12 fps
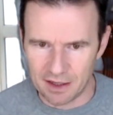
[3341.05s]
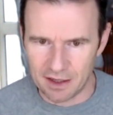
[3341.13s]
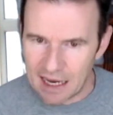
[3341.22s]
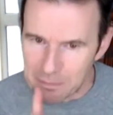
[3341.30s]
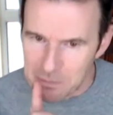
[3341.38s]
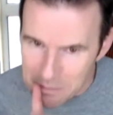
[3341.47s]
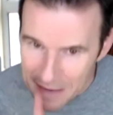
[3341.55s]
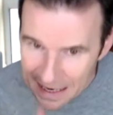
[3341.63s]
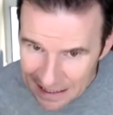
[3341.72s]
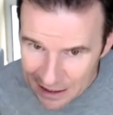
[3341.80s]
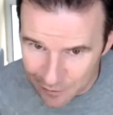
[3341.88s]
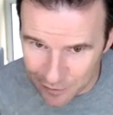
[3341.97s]
And
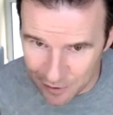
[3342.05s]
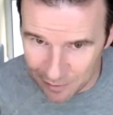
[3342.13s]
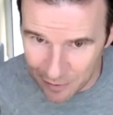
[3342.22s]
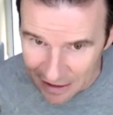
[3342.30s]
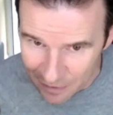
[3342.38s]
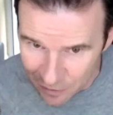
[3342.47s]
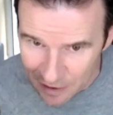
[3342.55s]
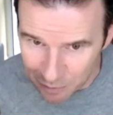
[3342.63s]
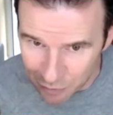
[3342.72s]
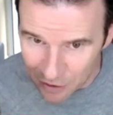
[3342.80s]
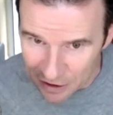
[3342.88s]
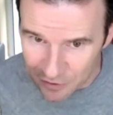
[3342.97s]
many of them, I think,
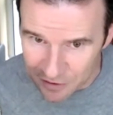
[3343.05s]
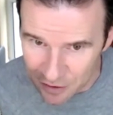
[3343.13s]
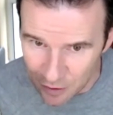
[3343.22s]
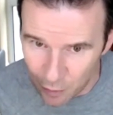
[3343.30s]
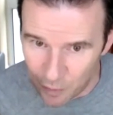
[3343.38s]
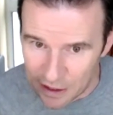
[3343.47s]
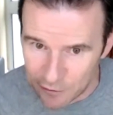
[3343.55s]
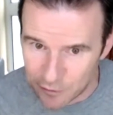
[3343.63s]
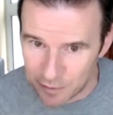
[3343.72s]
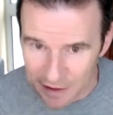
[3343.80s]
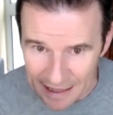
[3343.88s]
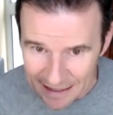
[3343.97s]
bring us away
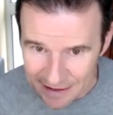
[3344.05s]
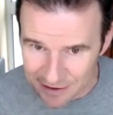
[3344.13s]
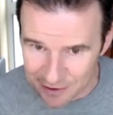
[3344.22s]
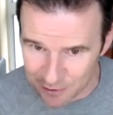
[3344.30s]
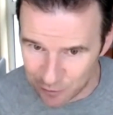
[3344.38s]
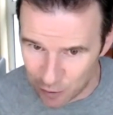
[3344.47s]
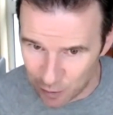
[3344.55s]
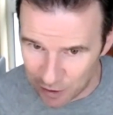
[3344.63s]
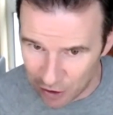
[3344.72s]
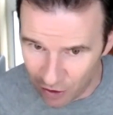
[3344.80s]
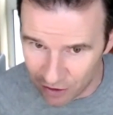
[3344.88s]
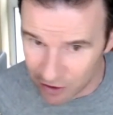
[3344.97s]
from the essence of who we are.